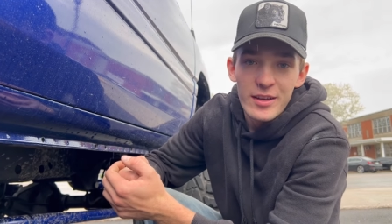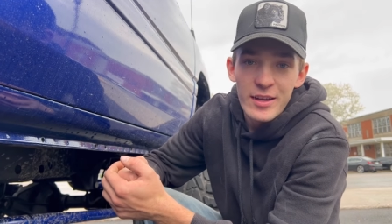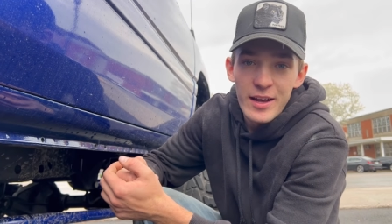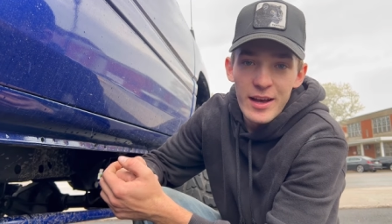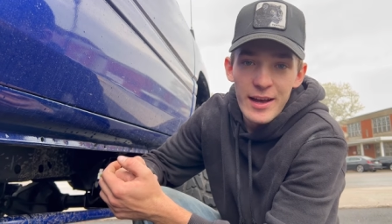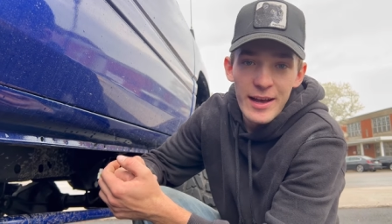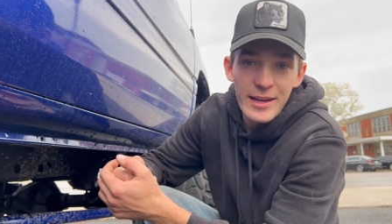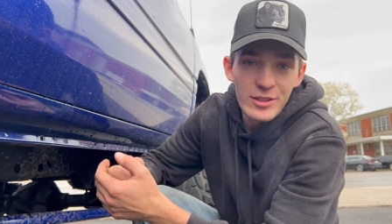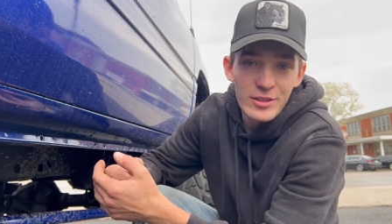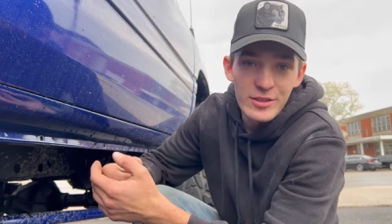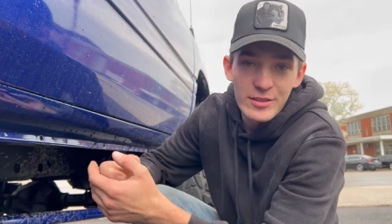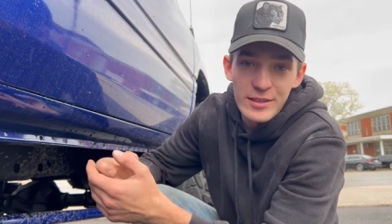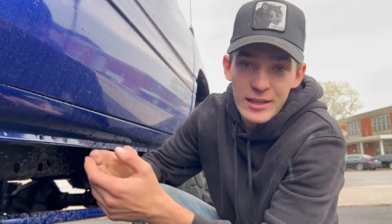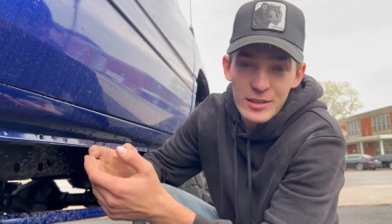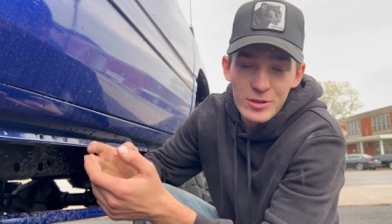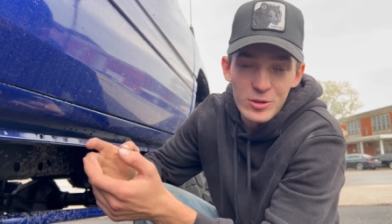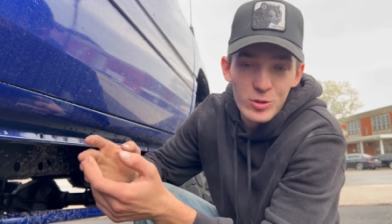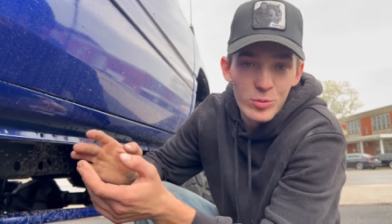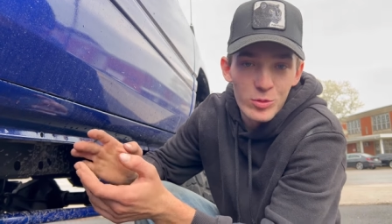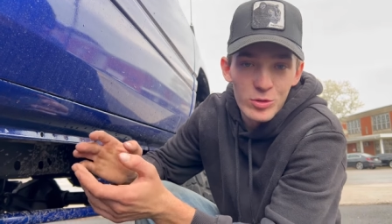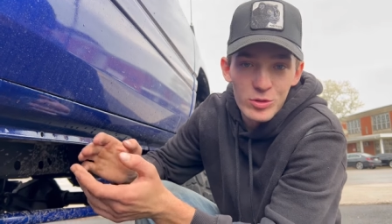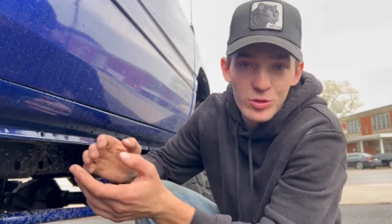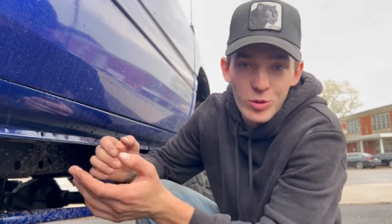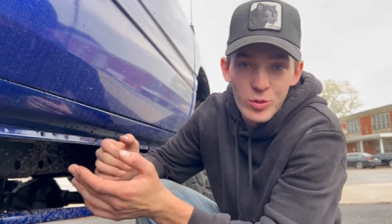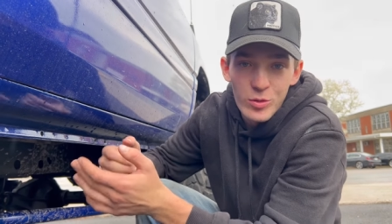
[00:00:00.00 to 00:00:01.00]
I just got so
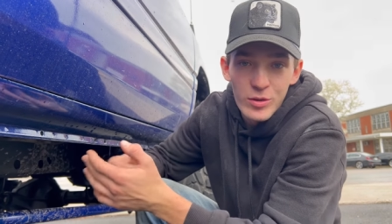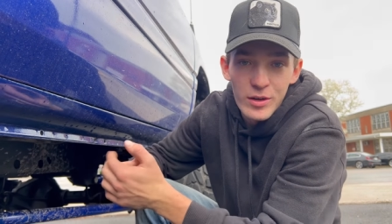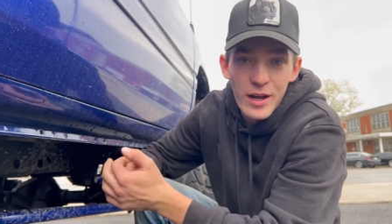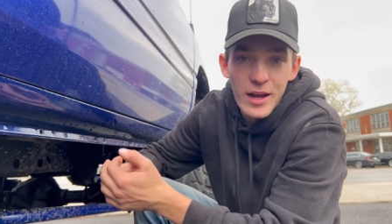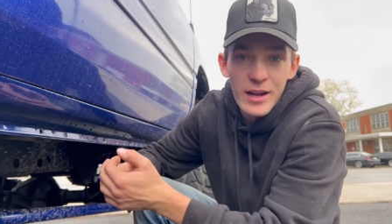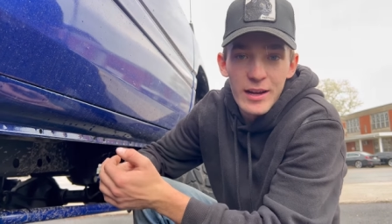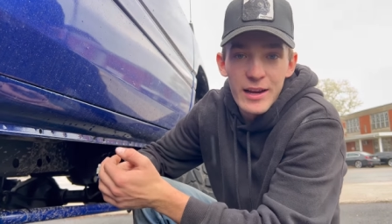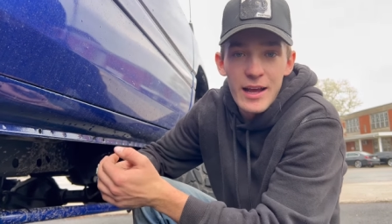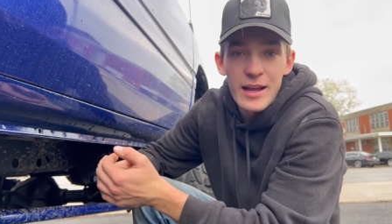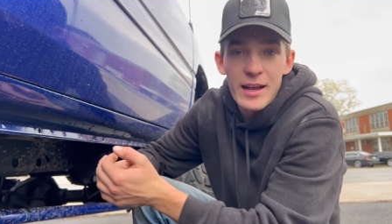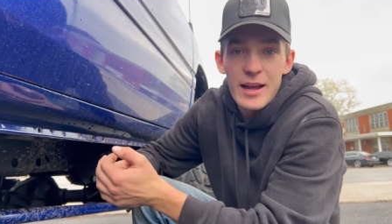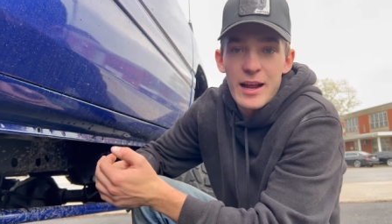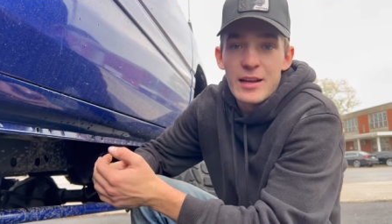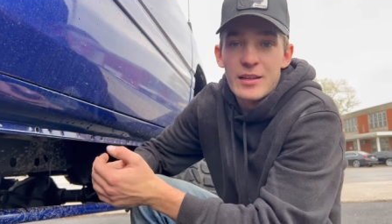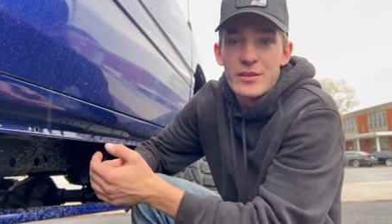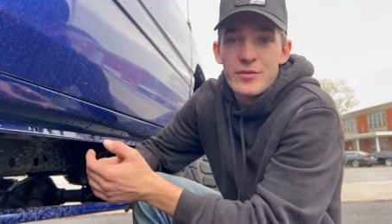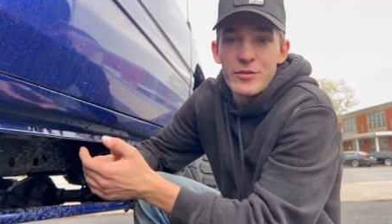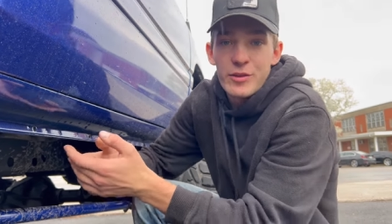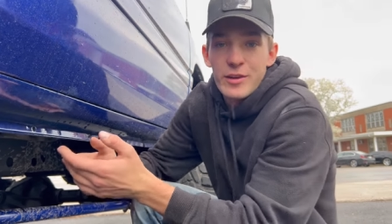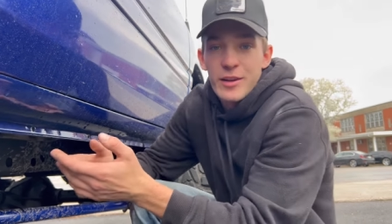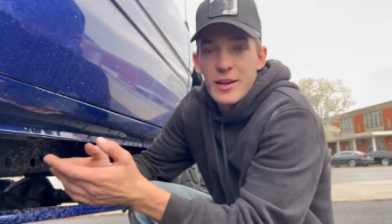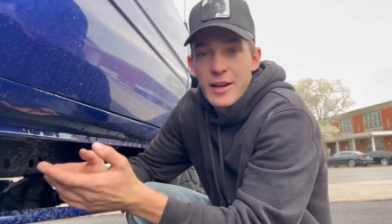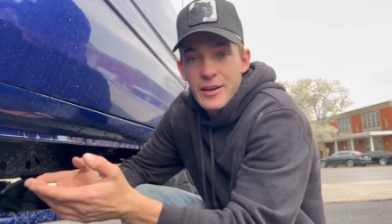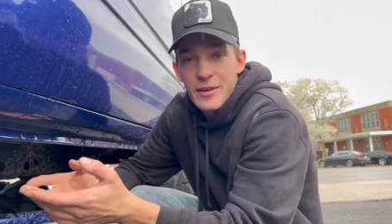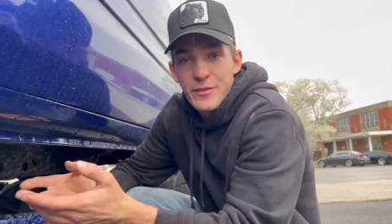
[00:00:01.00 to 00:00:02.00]
much going on. I honestly
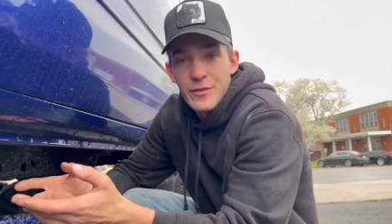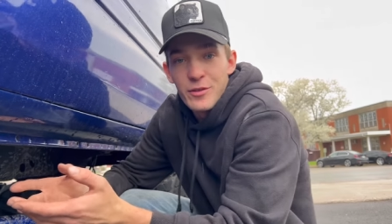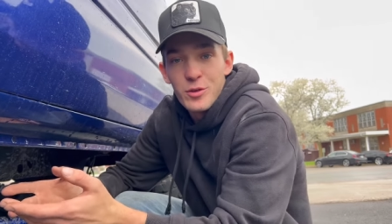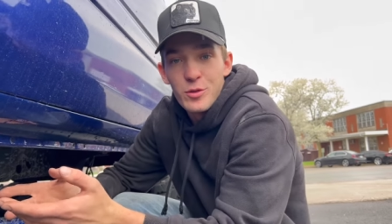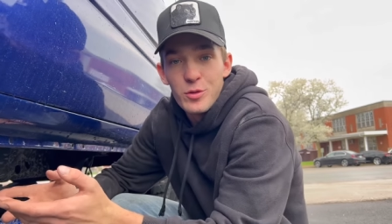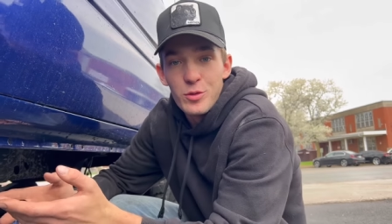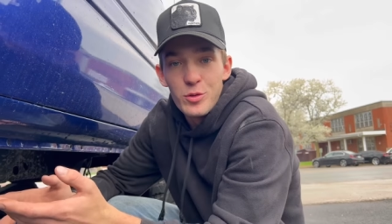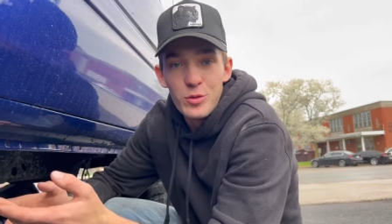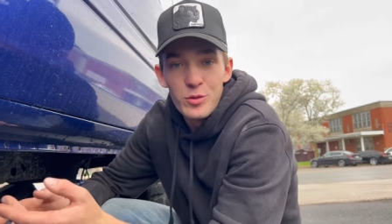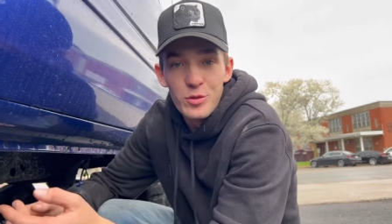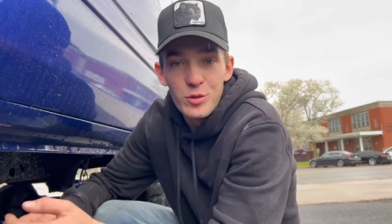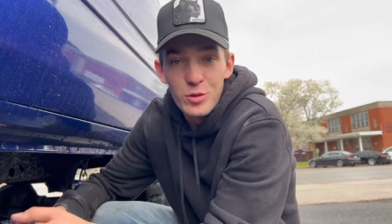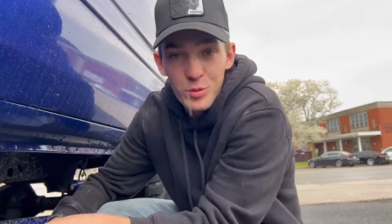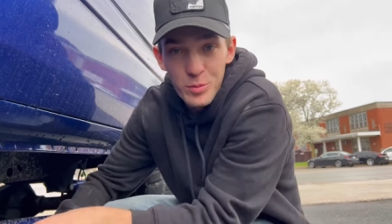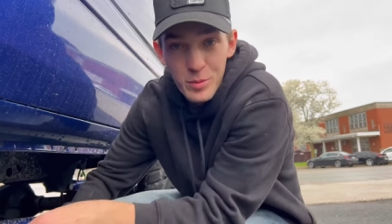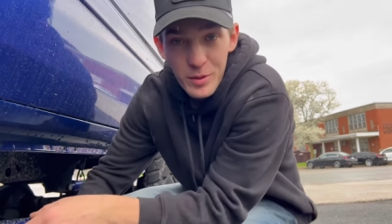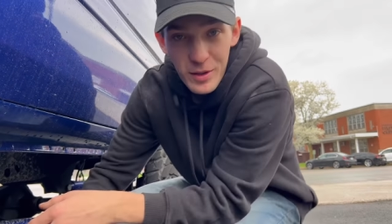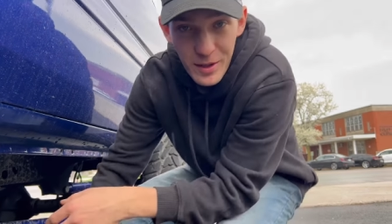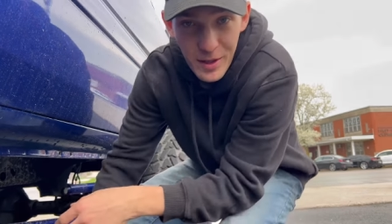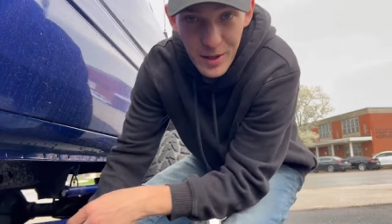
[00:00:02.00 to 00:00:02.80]
figured I'd even do YouTube.